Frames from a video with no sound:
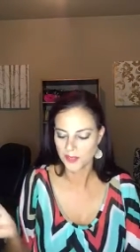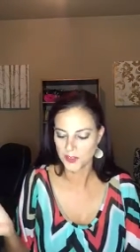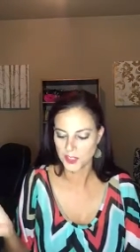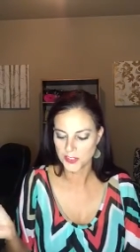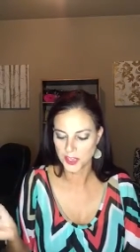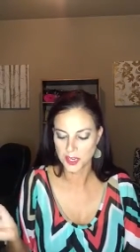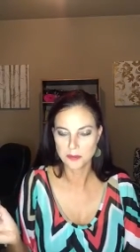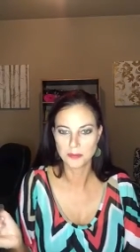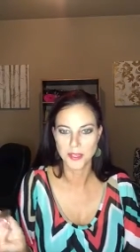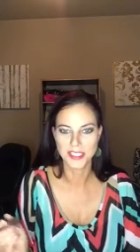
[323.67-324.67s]
that feels
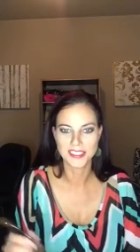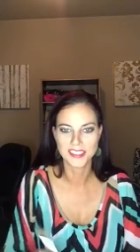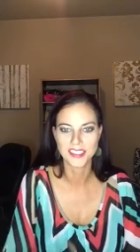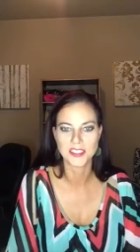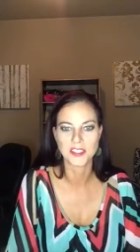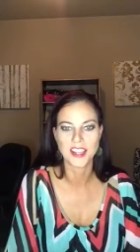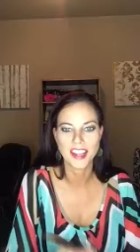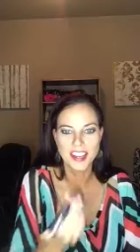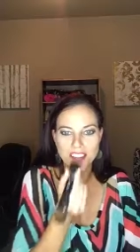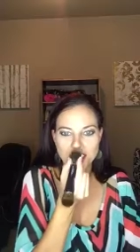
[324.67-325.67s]
funny, but I'm doing
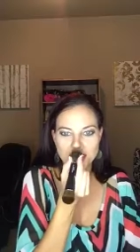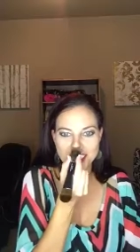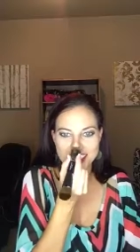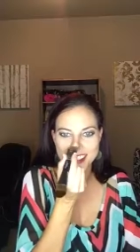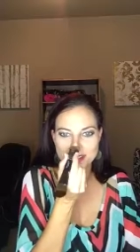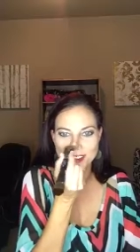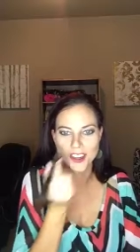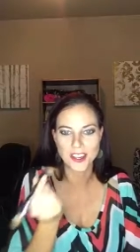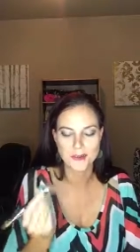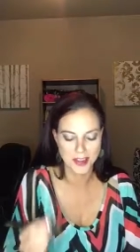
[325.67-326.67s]
it. I never do this
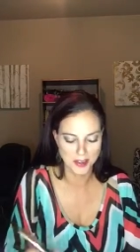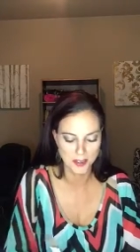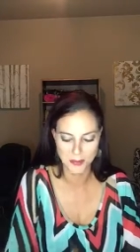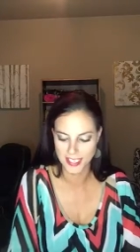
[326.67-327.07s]
part of my nose,